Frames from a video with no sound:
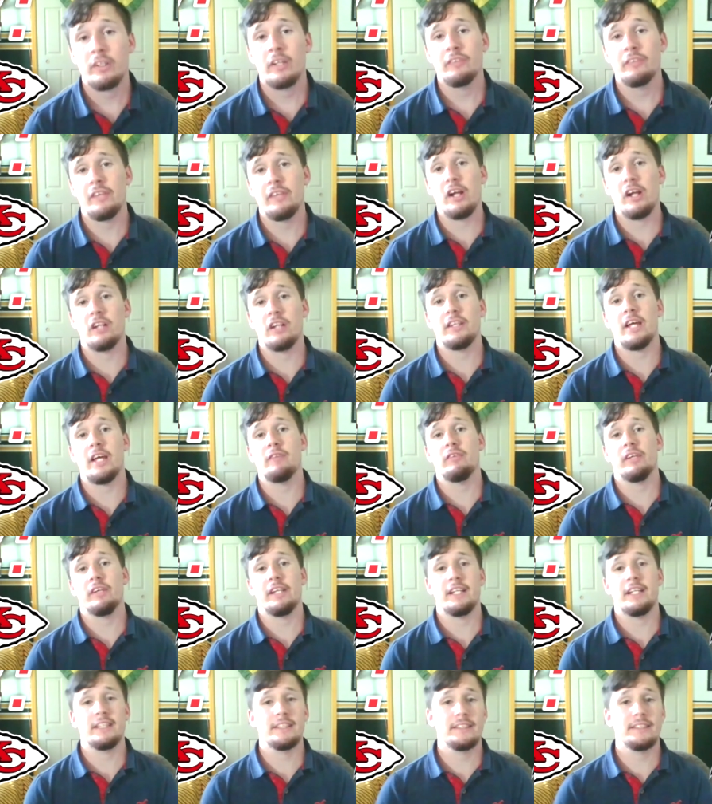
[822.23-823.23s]
They are
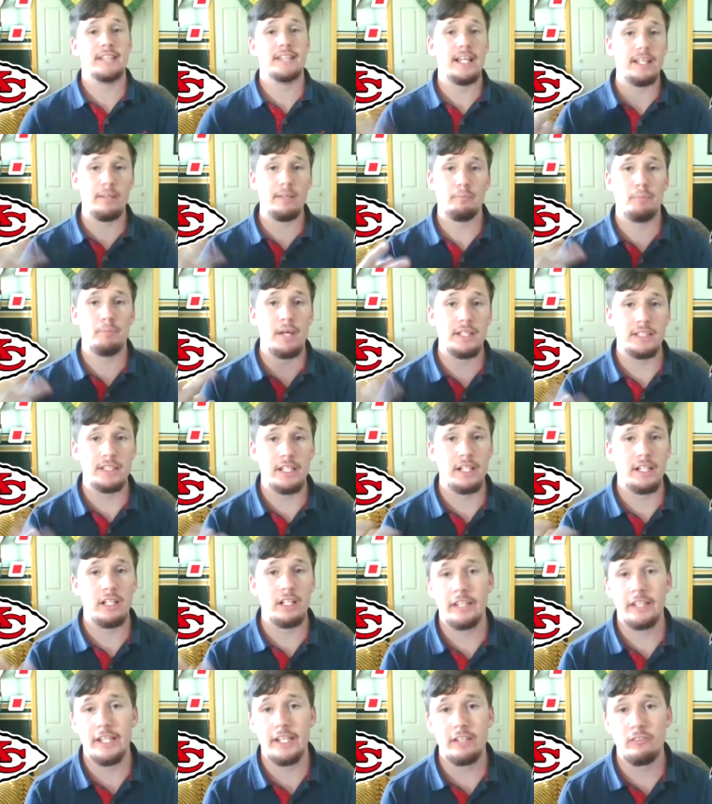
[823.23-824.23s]
definitely the second best in
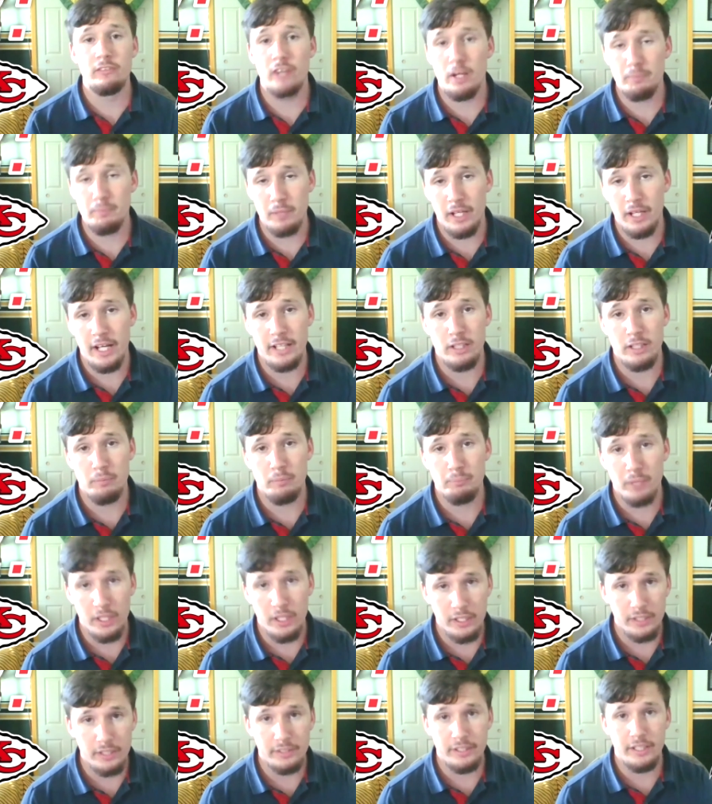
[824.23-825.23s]
the league, right behind the
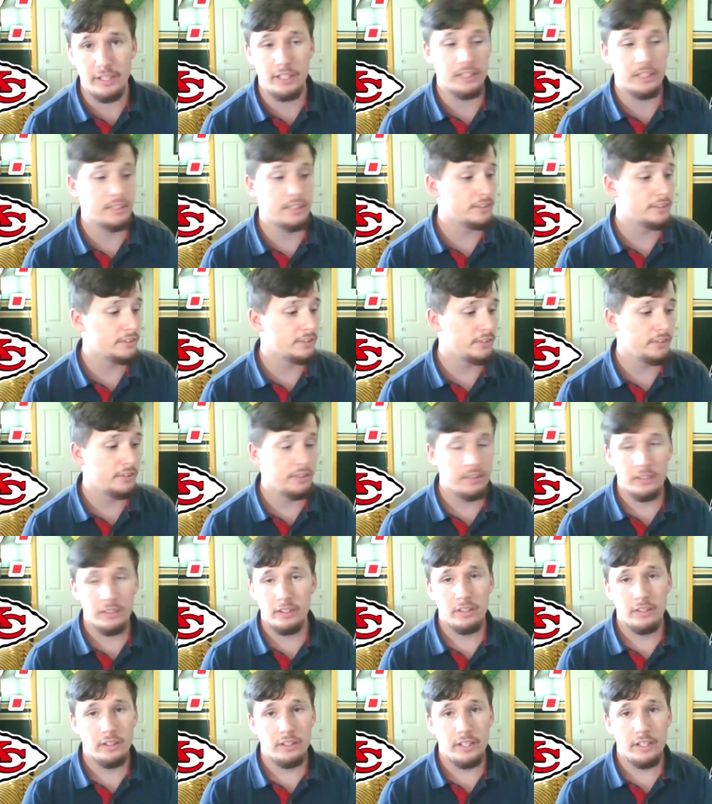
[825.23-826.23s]
Buccaneers.
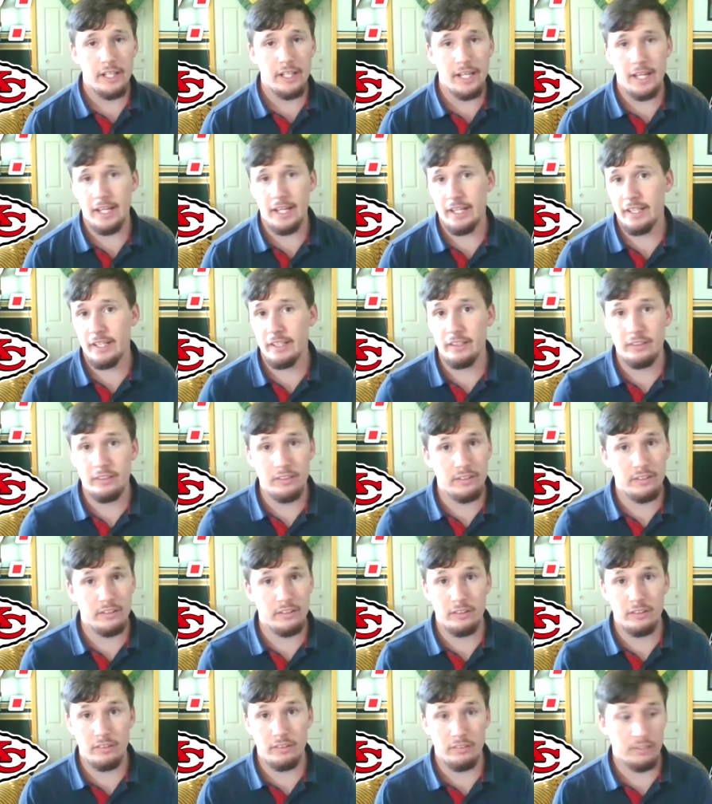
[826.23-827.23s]
And,
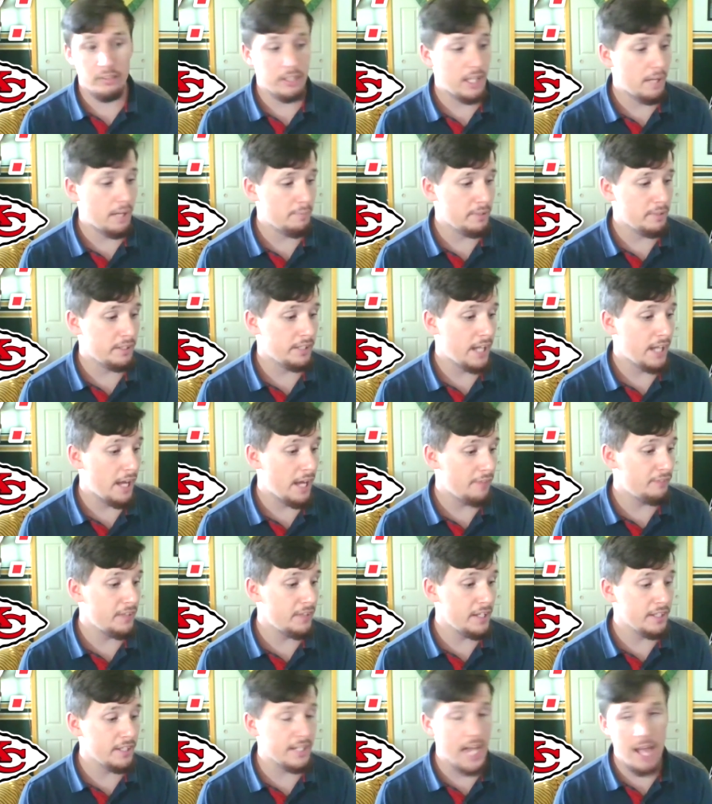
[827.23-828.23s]
I mean, I
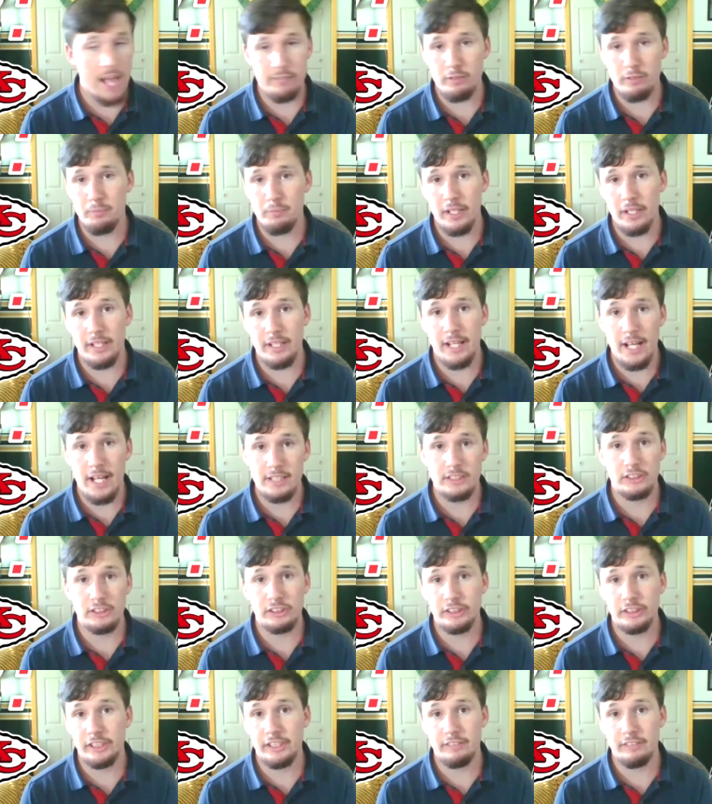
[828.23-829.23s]
think everybody has the
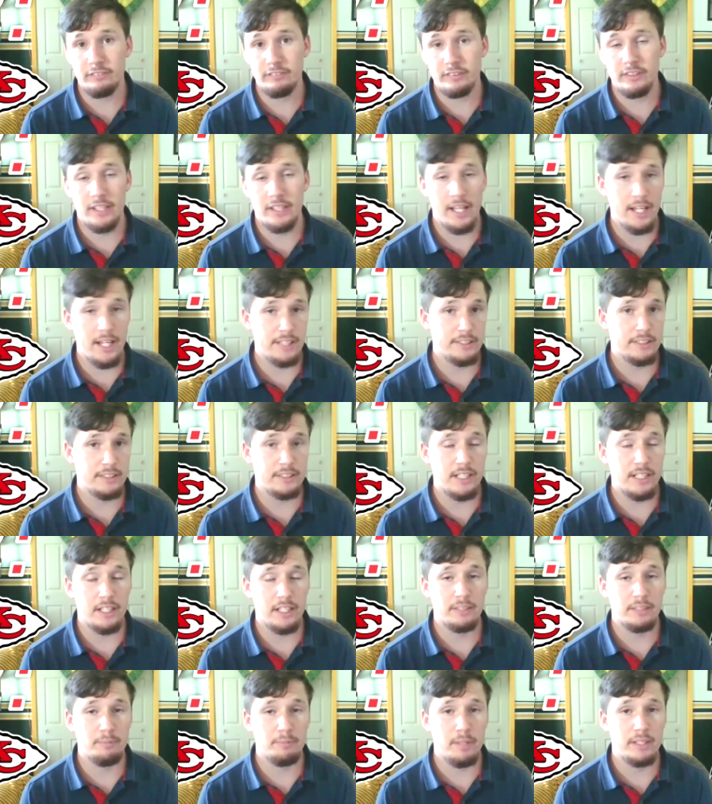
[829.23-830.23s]
Chiefs as the
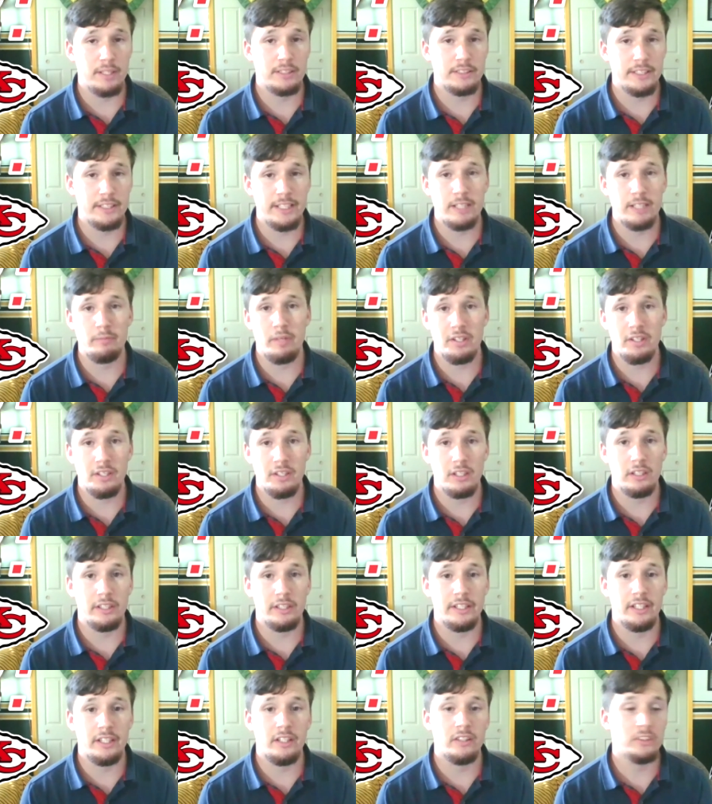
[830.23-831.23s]
second best team in the
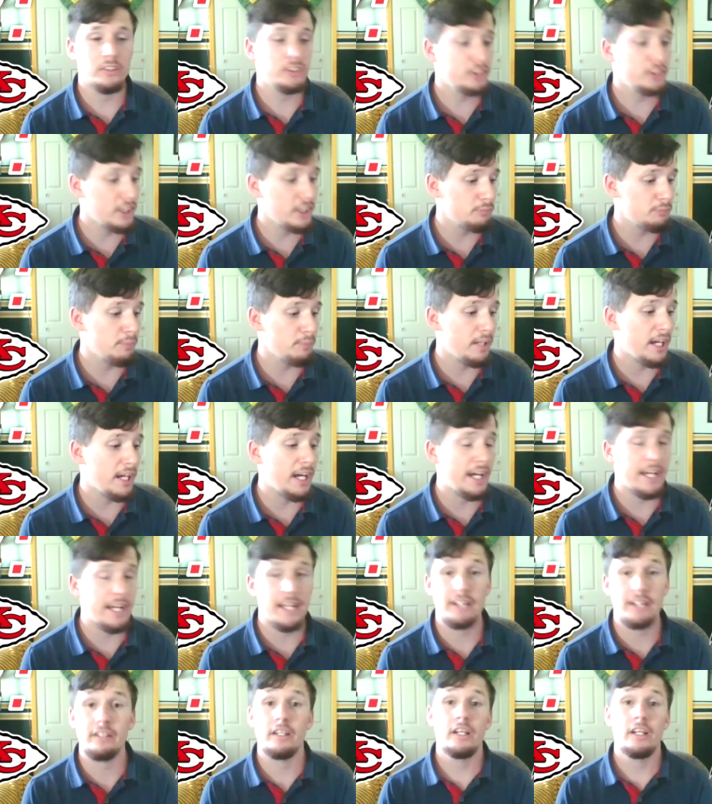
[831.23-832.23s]
league. Just
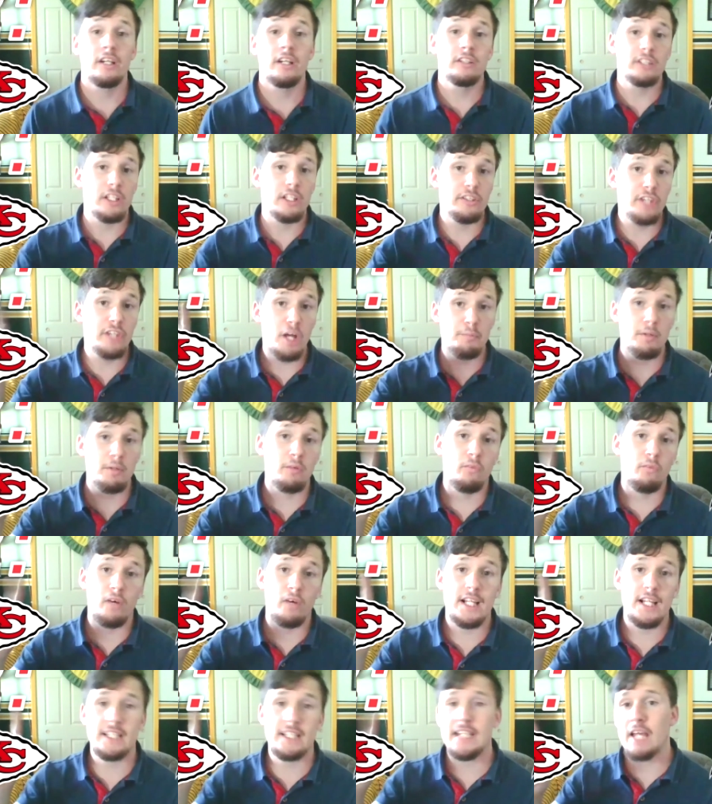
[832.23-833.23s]
behind the number
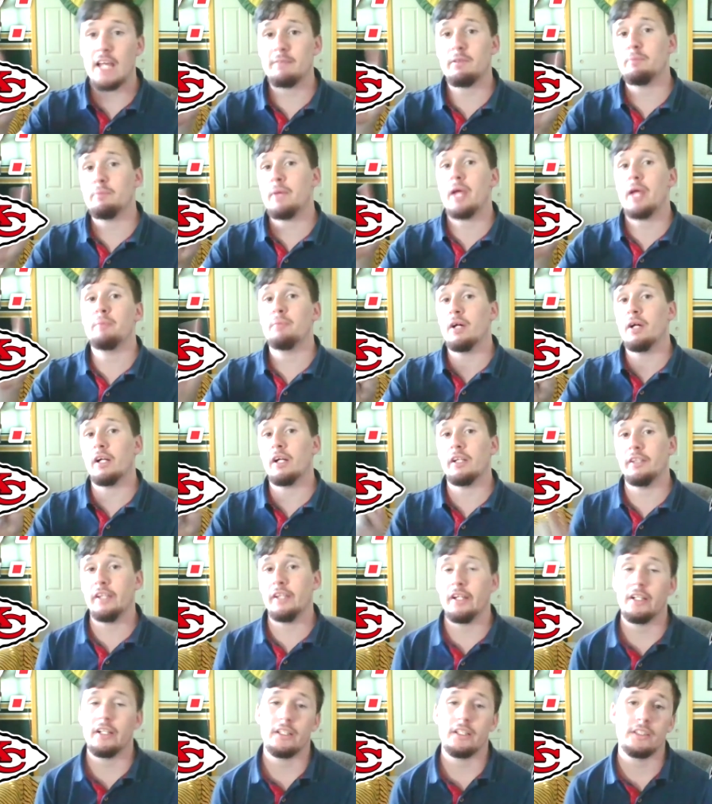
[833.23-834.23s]
1 Tampa Bay
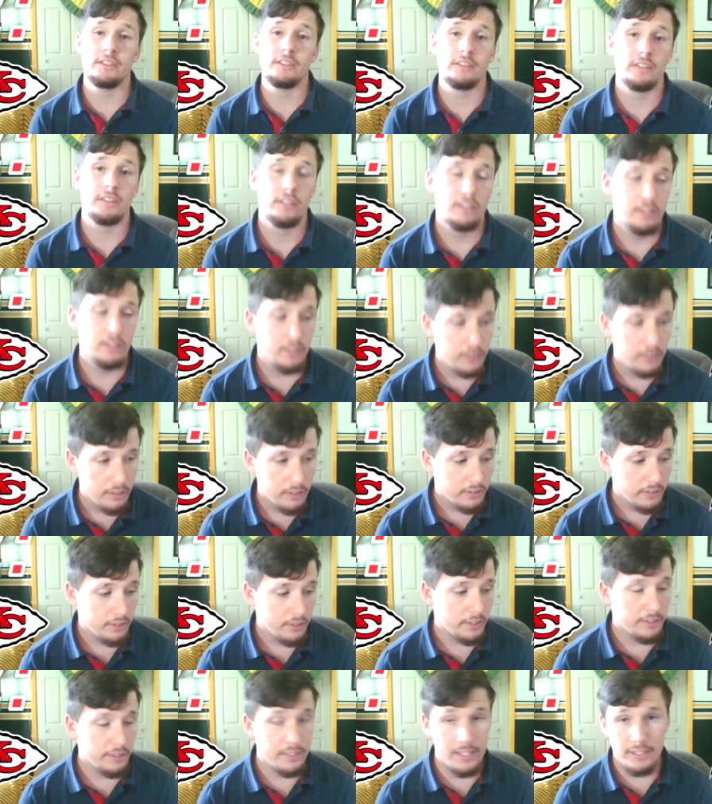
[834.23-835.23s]
Buccaneers.
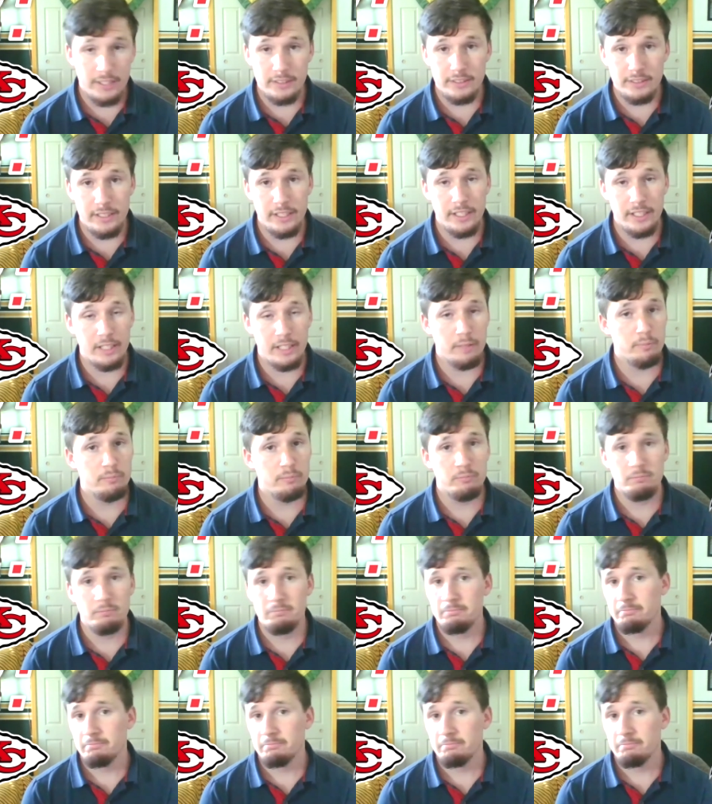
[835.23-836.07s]
This team...